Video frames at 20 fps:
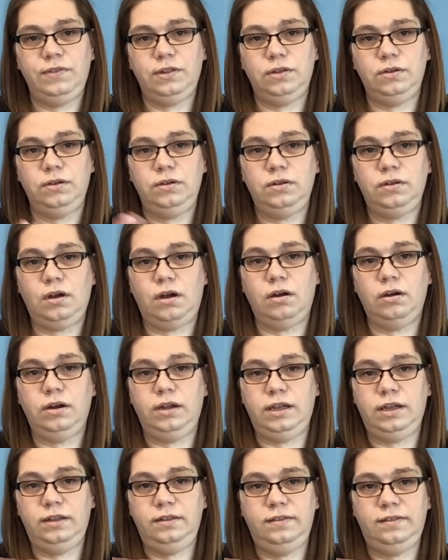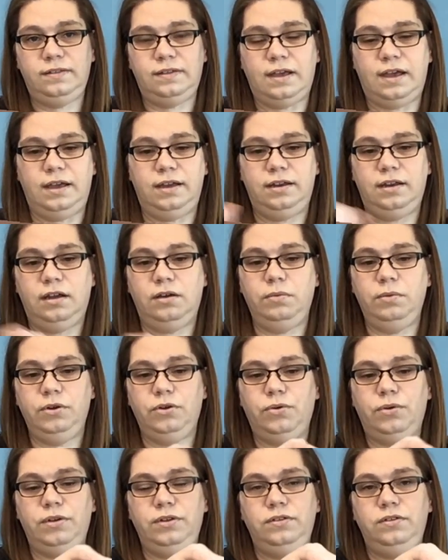glued our inside, now we're
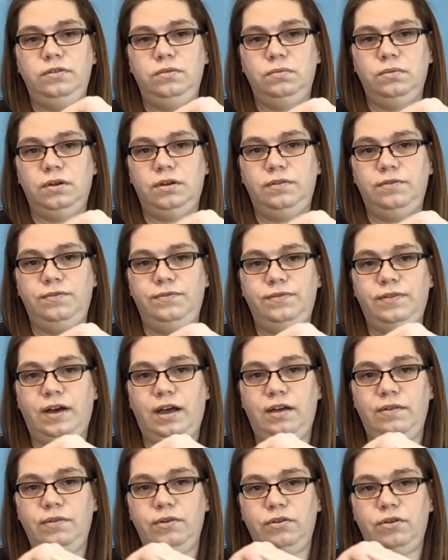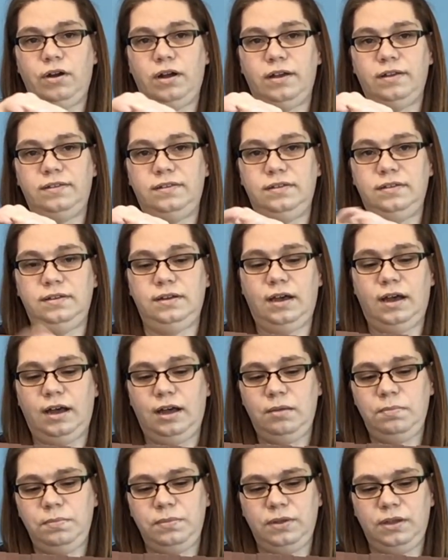going to run 5 across the
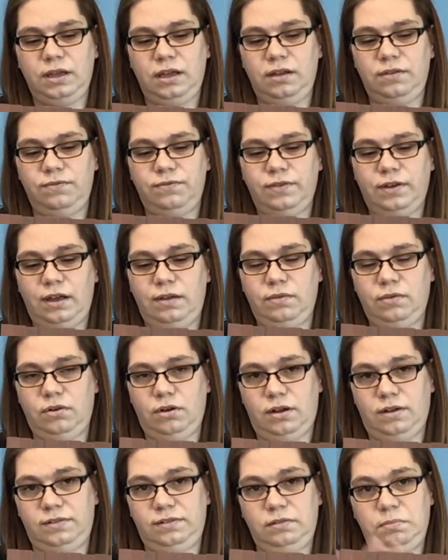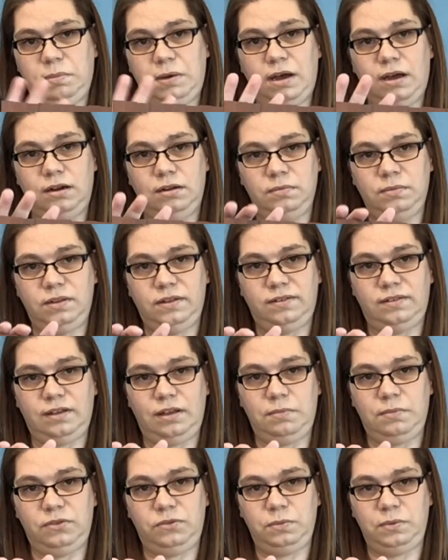top and 5 across the bottom, the
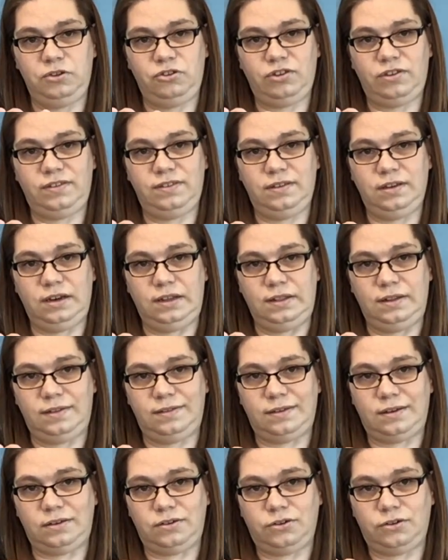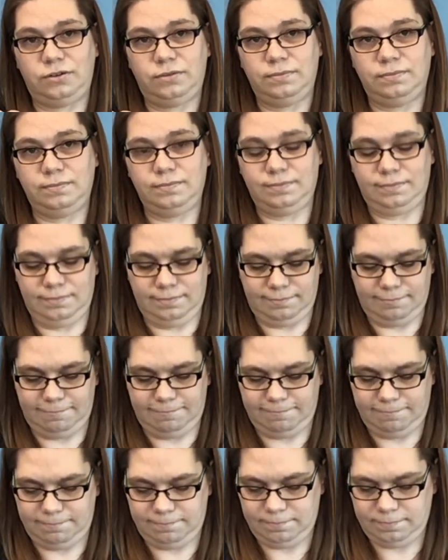same as we just did in the center.
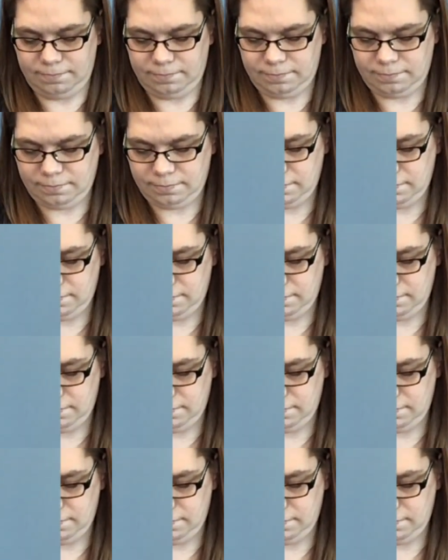So